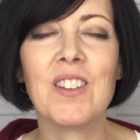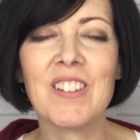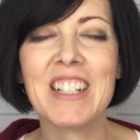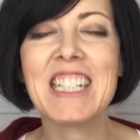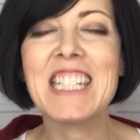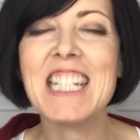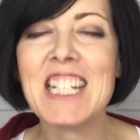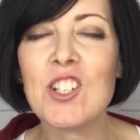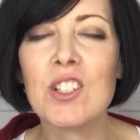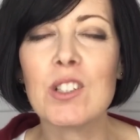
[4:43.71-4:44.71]
So there are
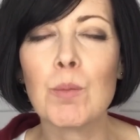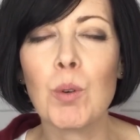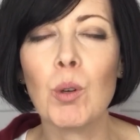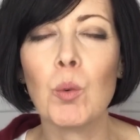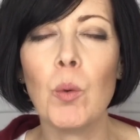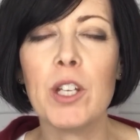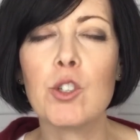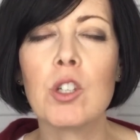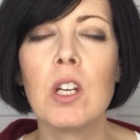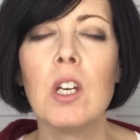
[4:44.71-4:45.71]
conditions upon
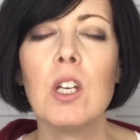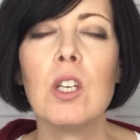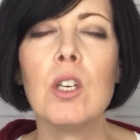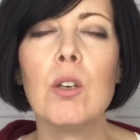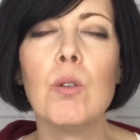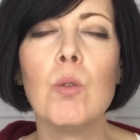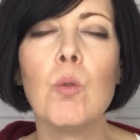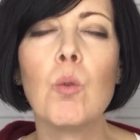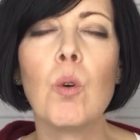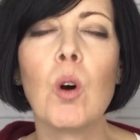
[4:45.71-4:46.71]
which
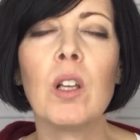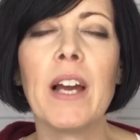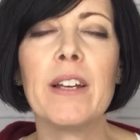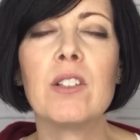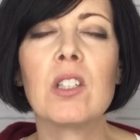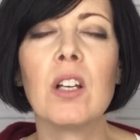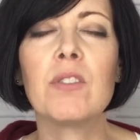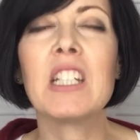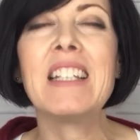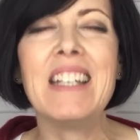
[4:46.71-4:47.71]
you allow
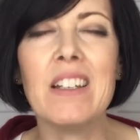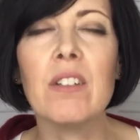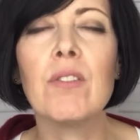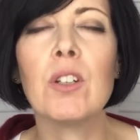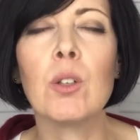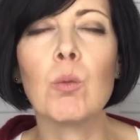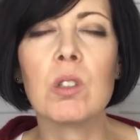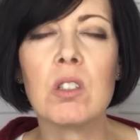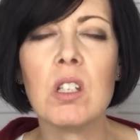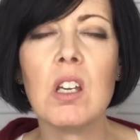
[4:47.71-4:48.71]
yourself to give
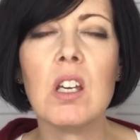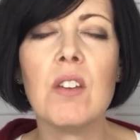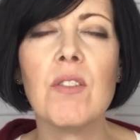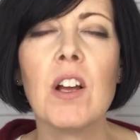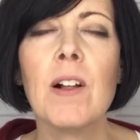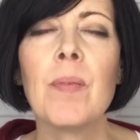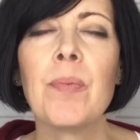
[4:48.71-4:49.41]
and receive.